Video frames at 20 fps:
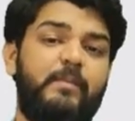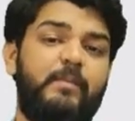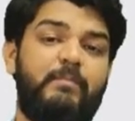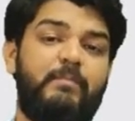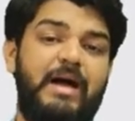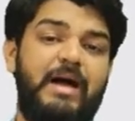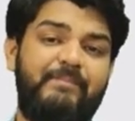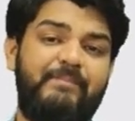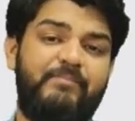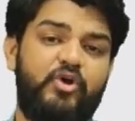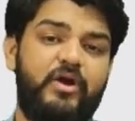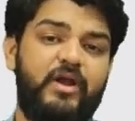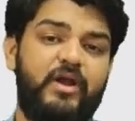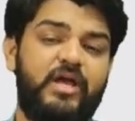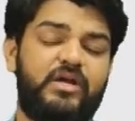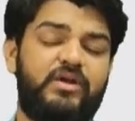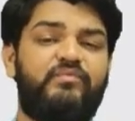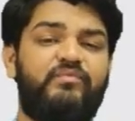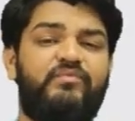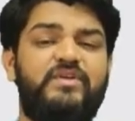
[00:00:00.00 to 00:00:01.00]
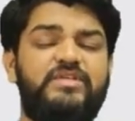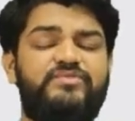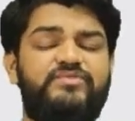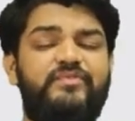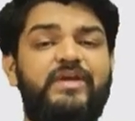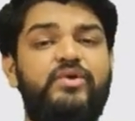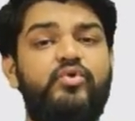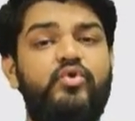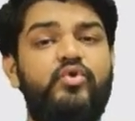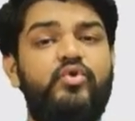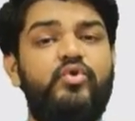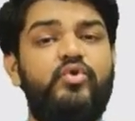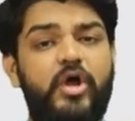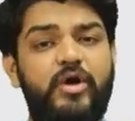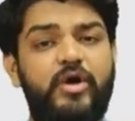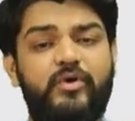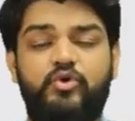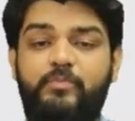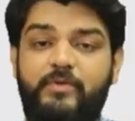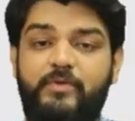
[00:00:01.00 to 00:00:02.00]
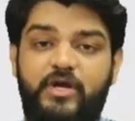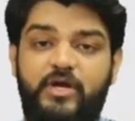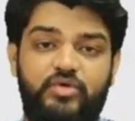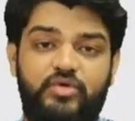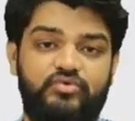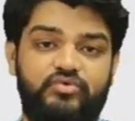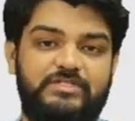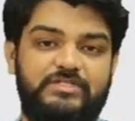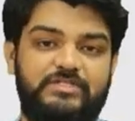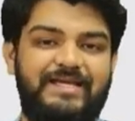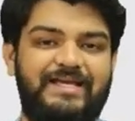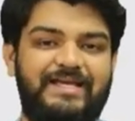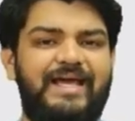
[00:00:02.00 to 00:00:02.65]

byproduct which we do not want to produce.